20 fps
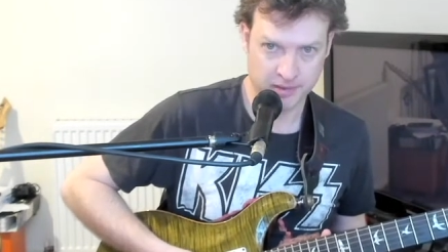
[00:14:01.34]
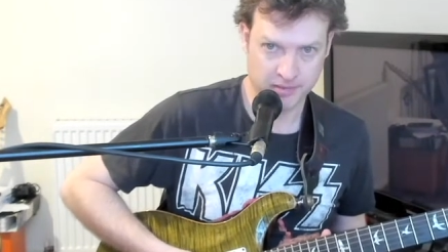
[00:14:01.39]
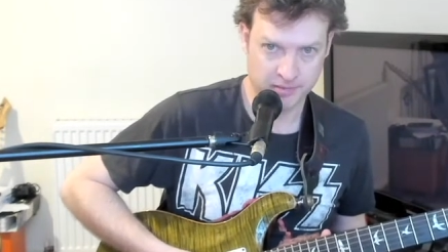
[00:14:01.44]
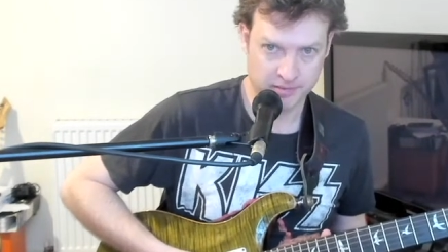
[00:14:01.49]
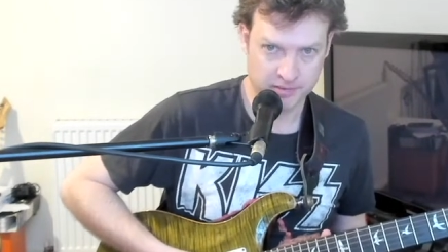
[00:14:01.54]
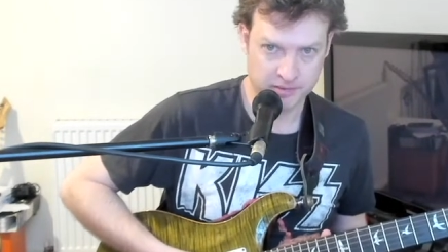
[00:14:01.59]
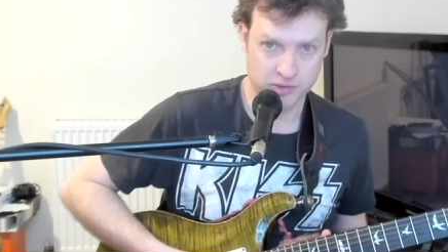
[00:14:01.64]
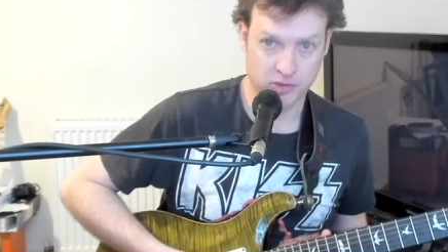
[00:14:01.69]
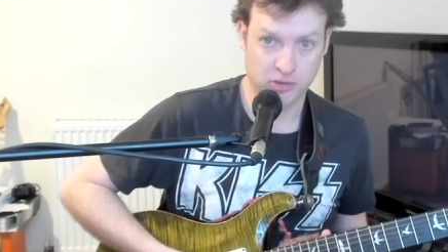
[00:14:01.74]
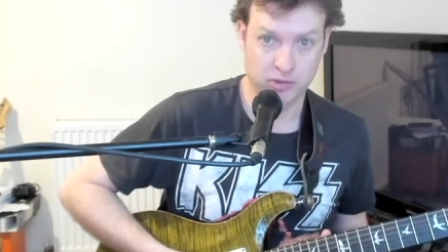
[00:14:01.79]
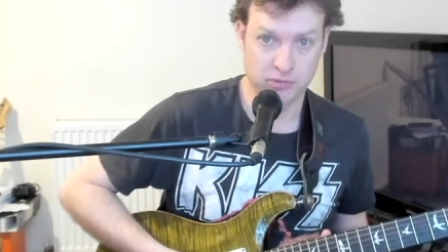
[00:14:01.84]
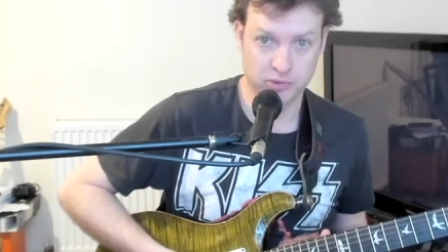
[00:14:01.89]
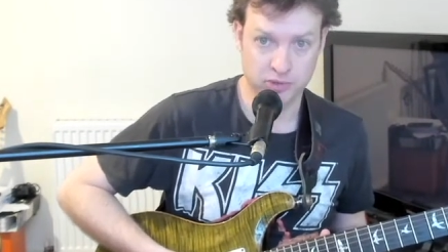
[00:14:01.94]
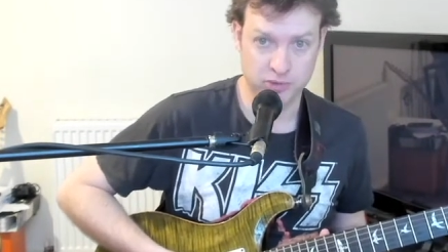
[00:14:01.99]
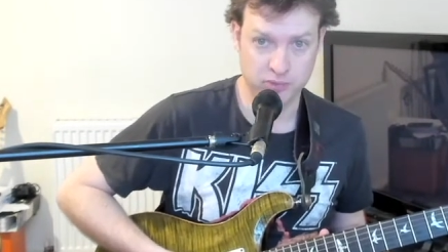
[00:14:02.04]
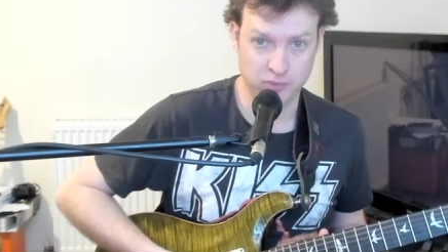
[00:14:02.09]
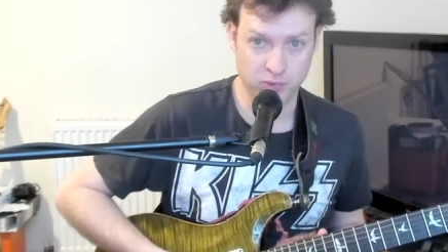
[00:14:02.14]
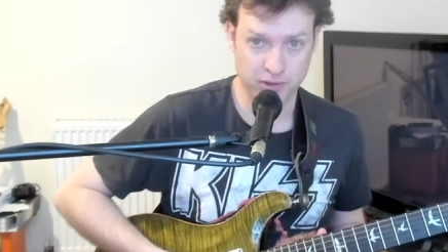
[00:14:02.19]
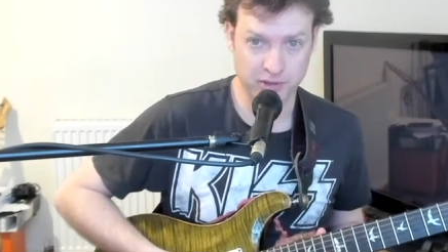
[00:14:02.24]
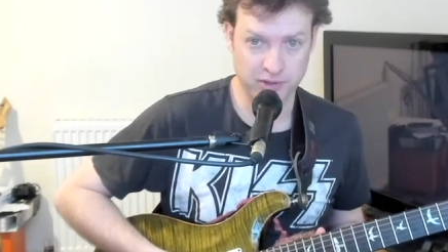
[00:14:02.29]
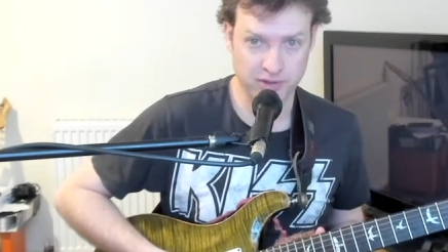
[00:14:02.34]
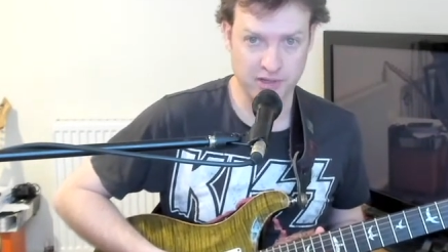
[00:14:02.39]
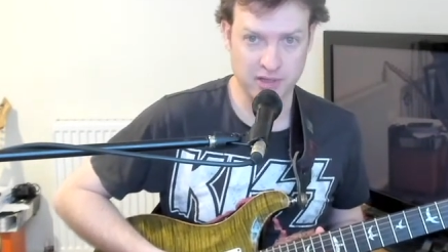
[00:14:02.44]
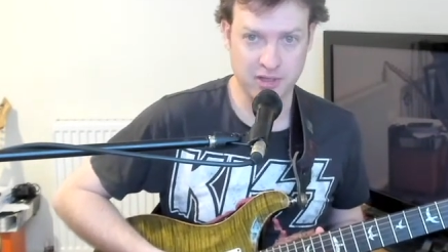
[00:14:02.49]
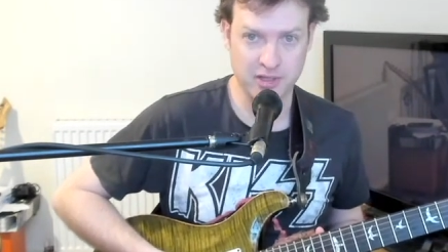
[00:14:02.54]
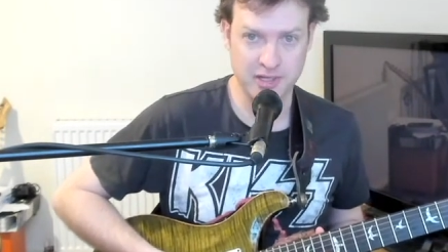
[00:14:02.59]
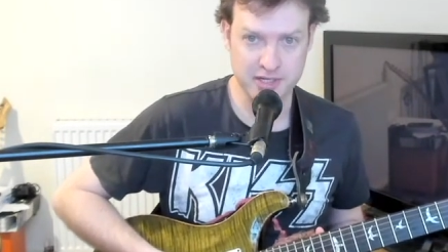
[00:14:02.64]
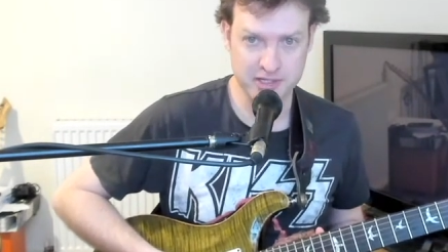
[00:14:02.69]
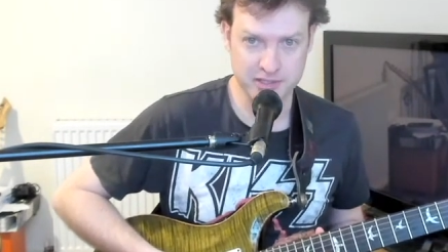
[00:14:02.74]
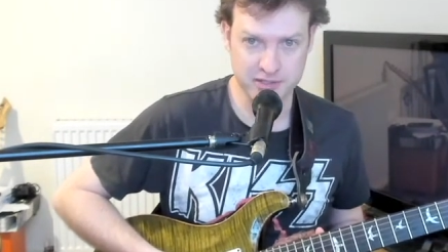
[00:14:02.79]
It's almost one of the
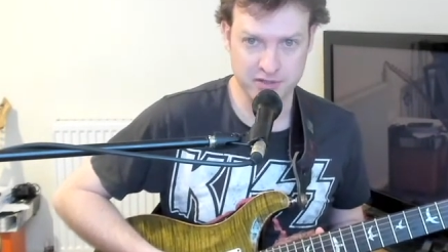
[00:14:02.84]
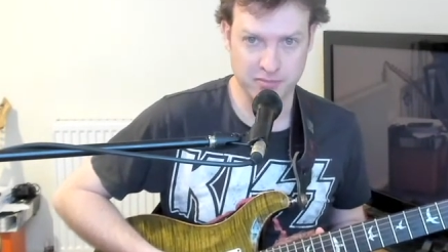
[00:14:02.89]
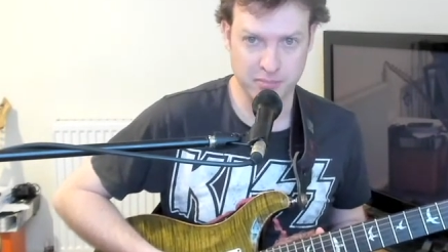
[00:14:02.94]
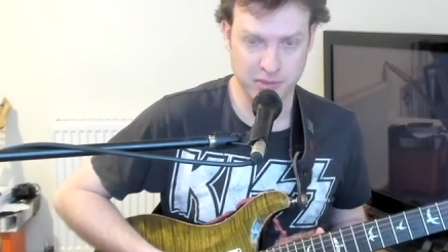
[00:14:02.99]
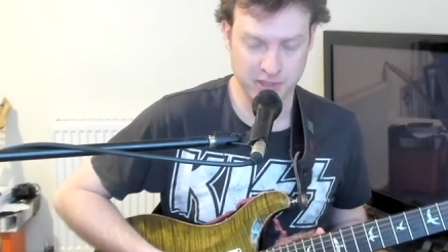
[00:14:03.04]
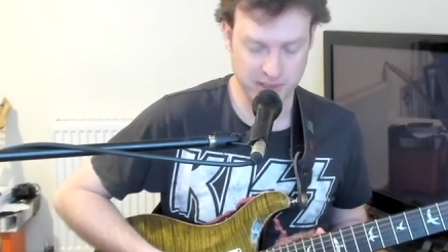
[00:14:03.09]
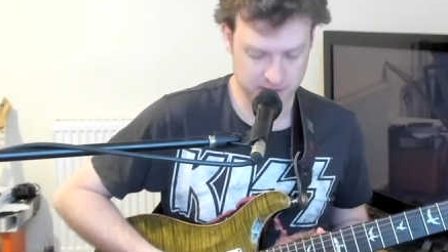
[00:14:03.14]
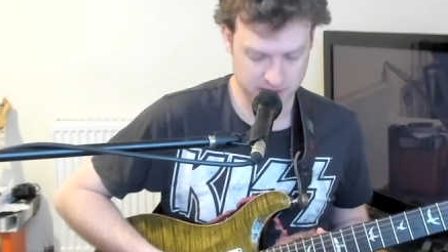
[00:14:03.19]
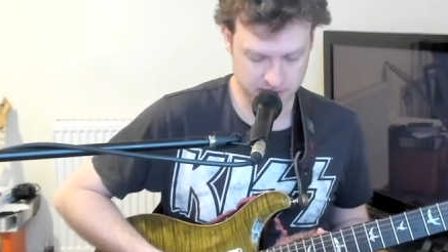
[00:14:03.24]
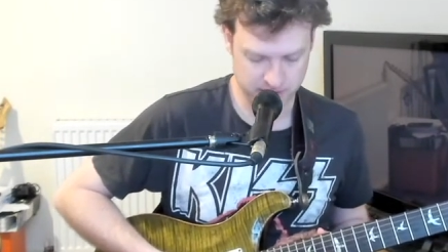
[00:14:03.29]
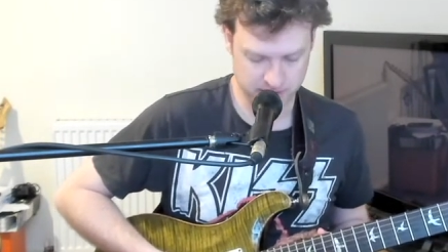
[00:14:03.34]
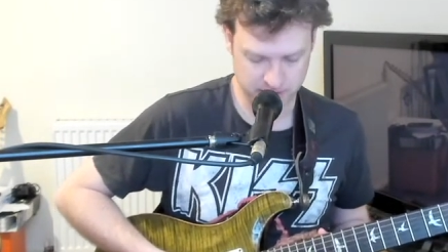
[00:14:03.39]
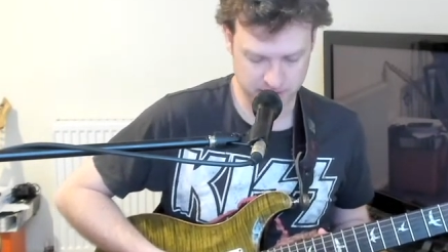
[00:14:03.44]
cleanest I've played this all